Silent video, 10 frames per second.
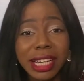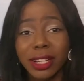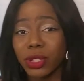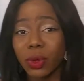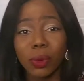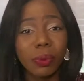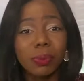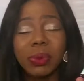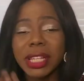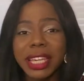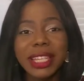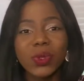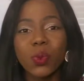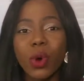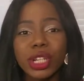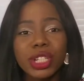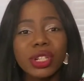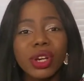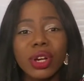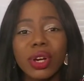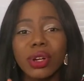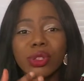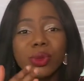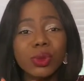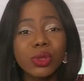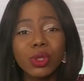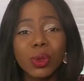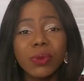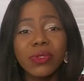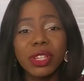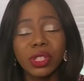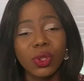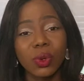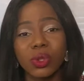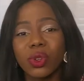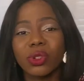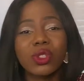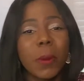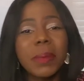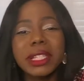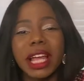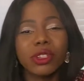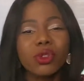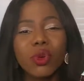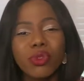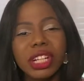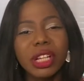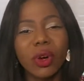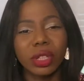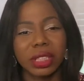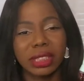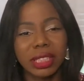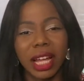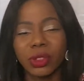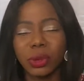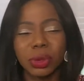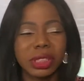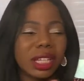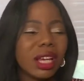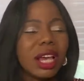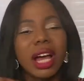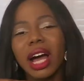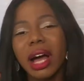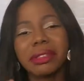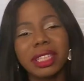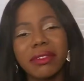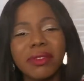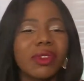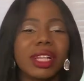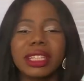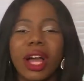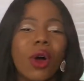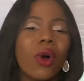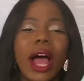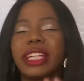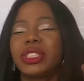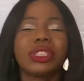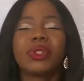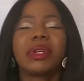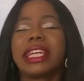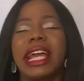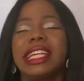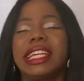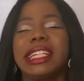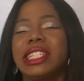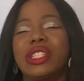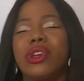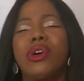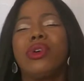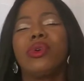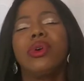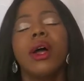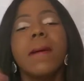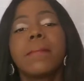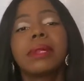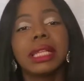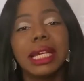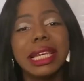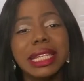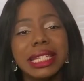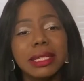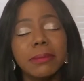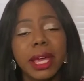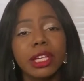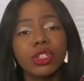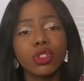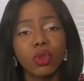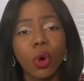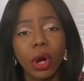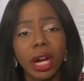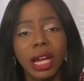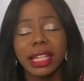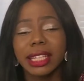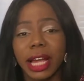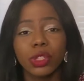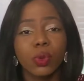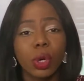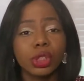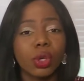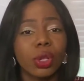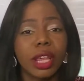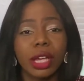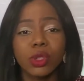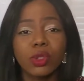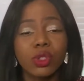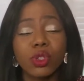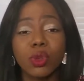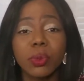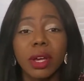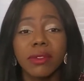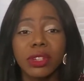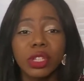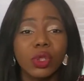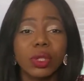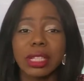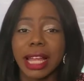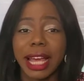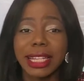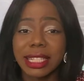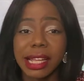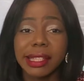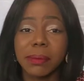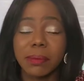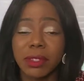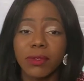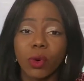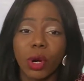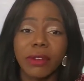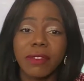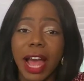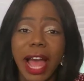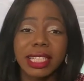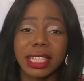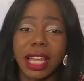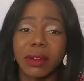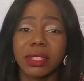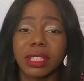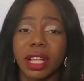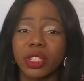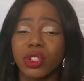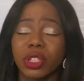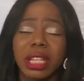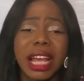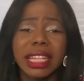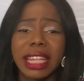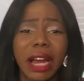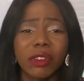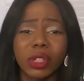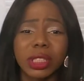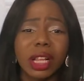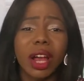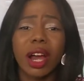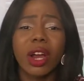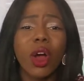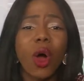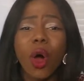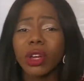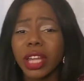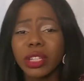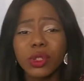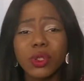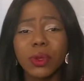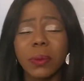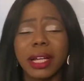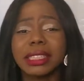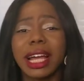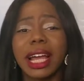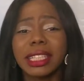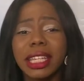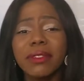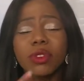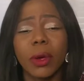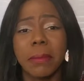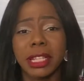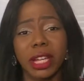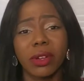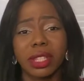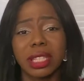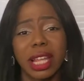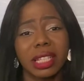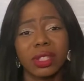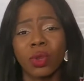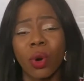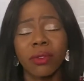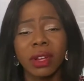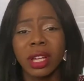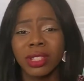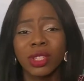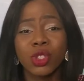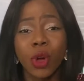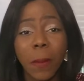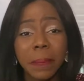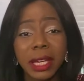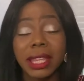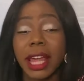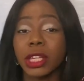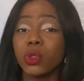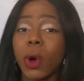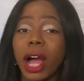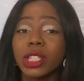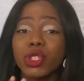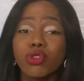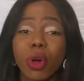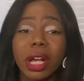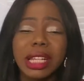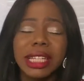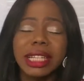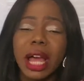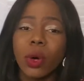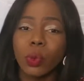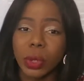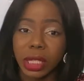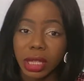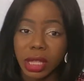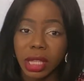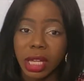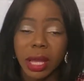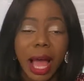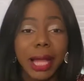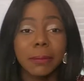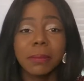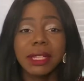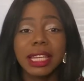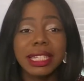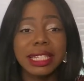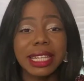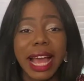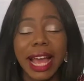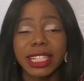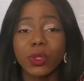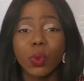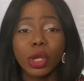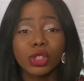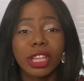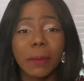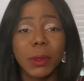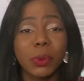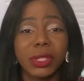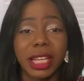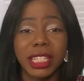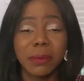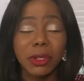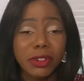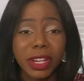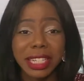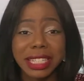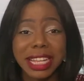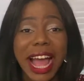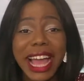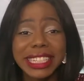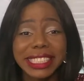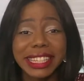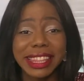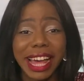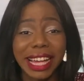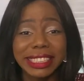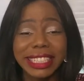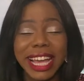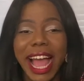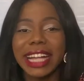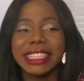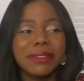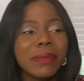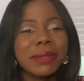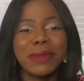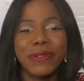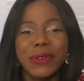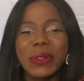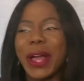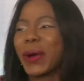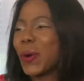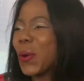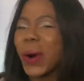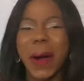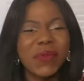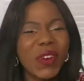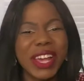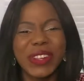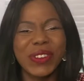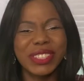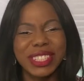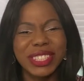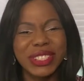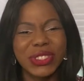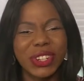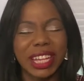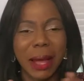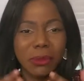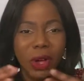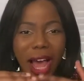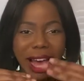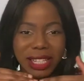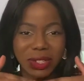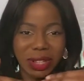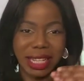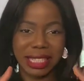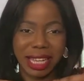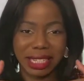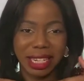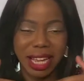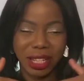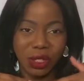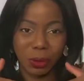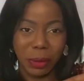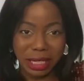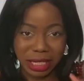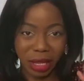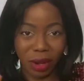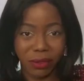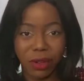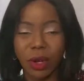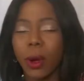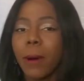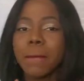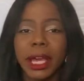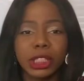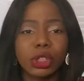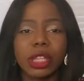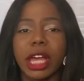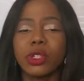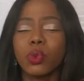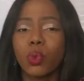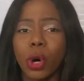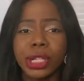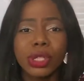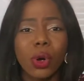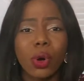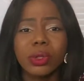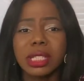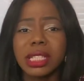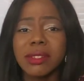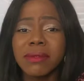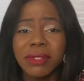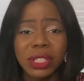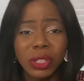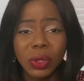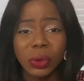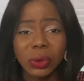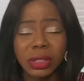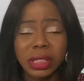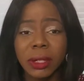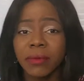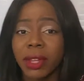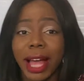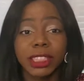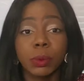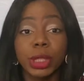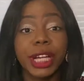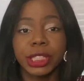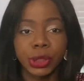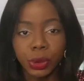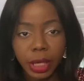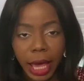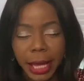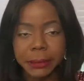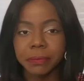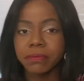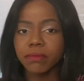So please watch YouTube videos on topics that you don't really understand. Don't just say, I'll save it for later, or I just don't get it. So please make sure that you watch other YouTube videos. Like I said before, Fahad Accounting Lectures, Darius Clark, other YouTubers that can give you a better understanding of the topic that you are struggling with. And please, guys, watch other people's experience. I did that, and it made me feel like, oh, I'm not alone in this journey. I'm not isolated to myself. Make sure that you watch all these videos as much as you can.